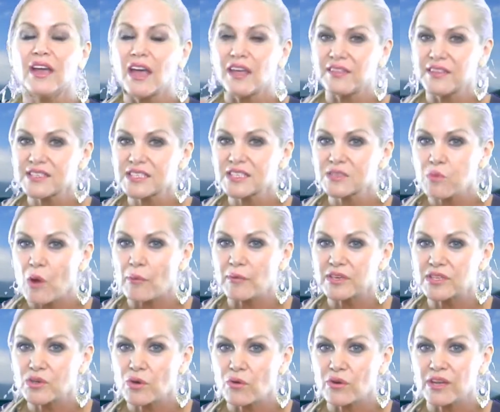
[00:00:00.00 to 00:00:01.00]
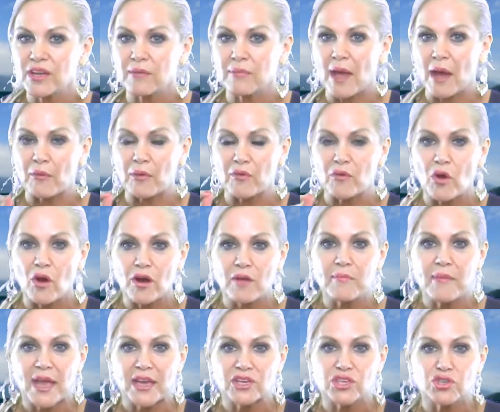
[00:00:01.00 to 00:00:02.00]
And this is what we're talking about. We've got to
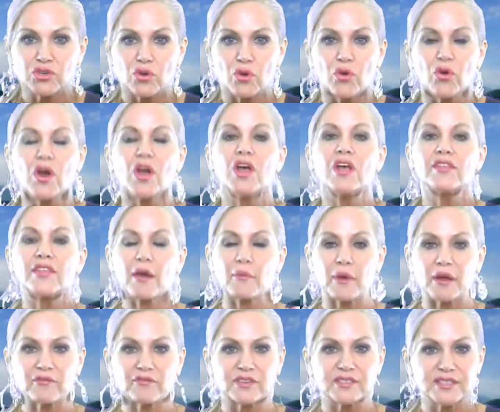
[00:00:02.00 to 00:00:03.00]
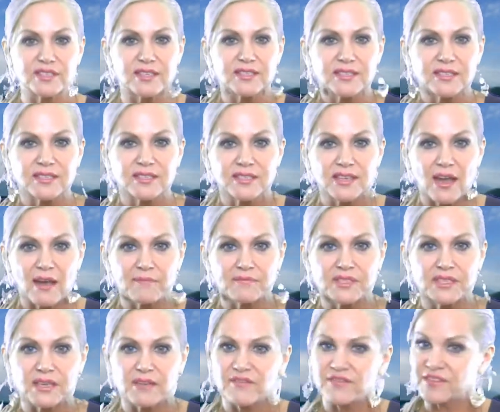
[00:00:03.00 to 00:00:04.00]
make sure that when resistance
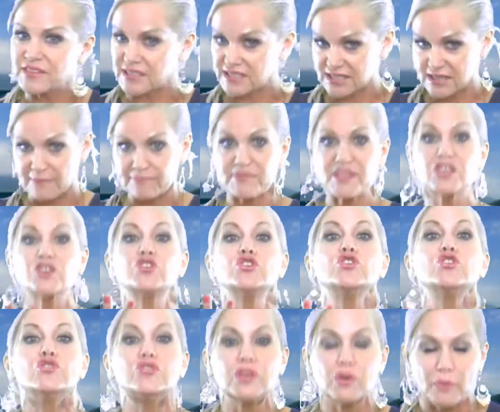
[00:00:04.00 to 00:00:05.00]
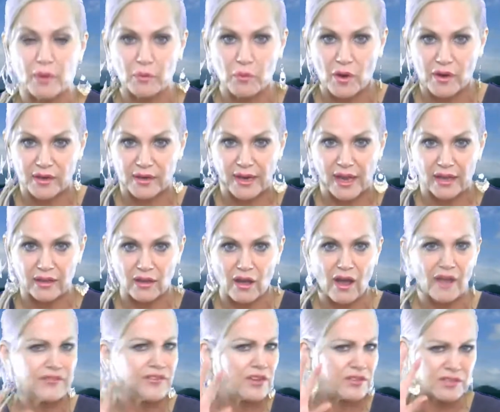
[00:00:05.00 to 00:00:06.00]
comes in to something new that we want in our life,